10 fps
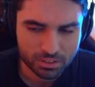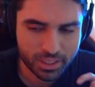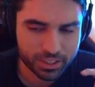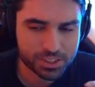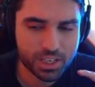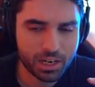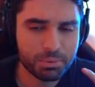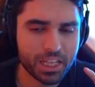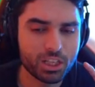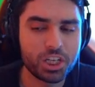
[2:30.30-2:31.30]
There's gotta
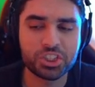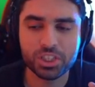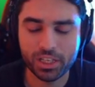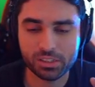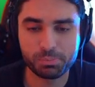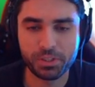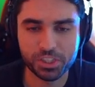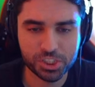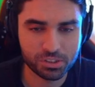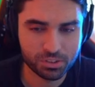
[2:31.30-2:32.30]
be a logical
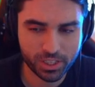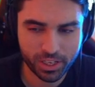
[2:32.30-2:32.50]
explanation to